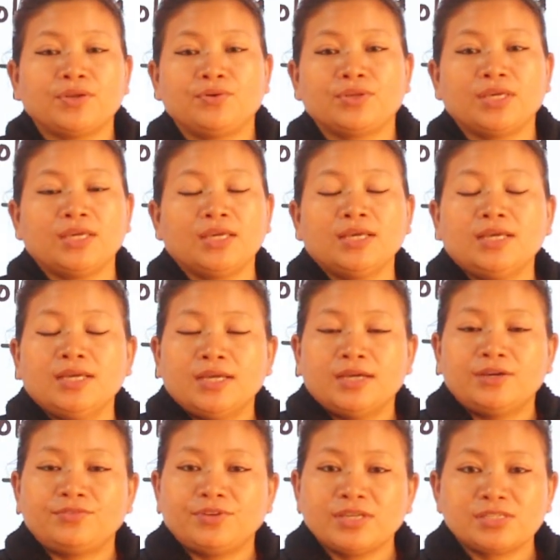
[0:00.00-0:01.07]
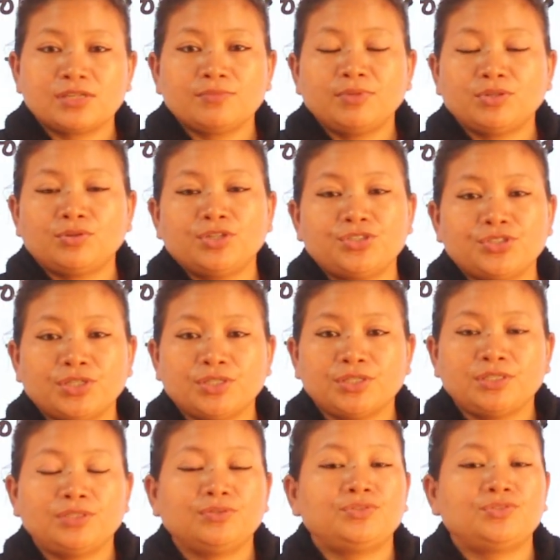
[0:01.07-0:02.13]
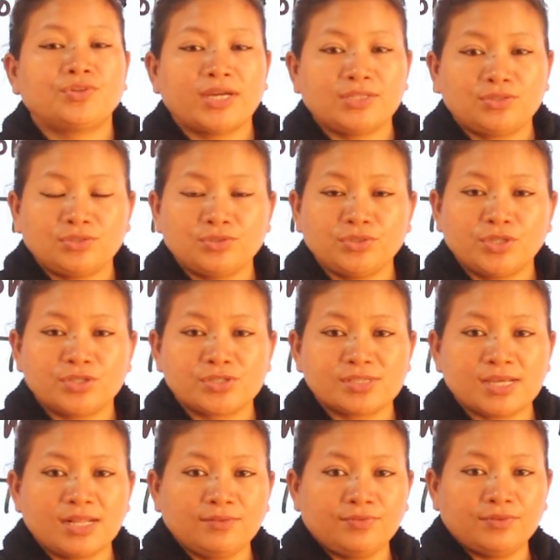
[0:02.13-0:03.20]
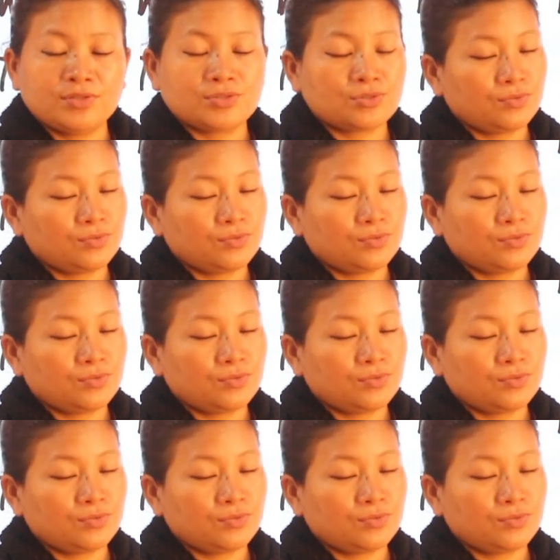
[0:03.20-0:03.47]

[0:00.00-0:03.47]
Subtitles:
Okay, the rest of the question you try to do yourself.